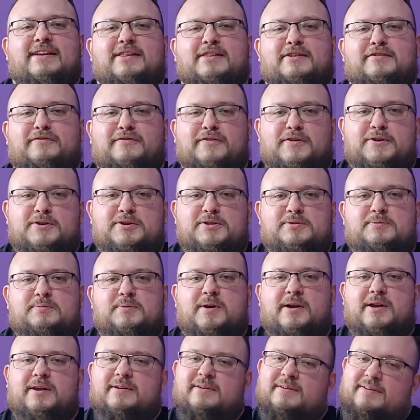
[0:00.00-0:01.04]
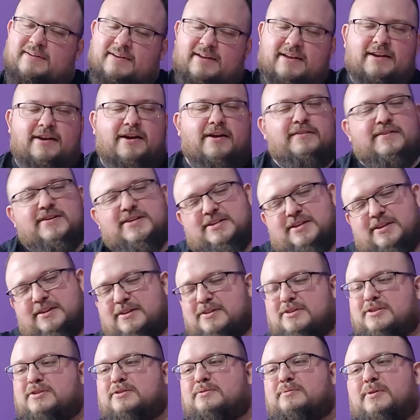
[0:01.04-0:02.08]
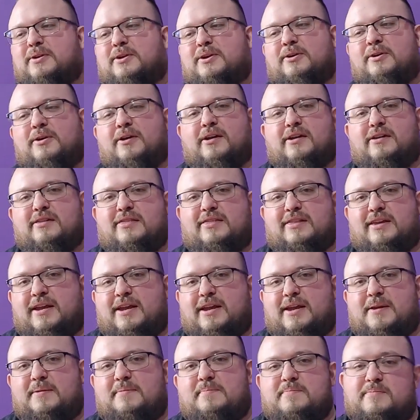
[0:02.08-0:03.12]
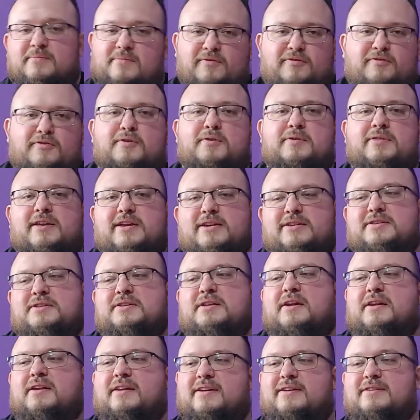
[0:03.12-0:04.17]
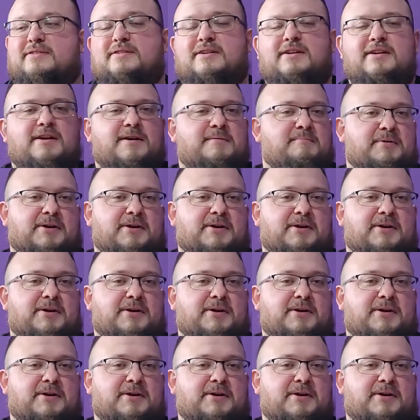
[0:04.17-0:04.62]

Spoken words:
The first one, and obviously this is a recurring theme for these studies,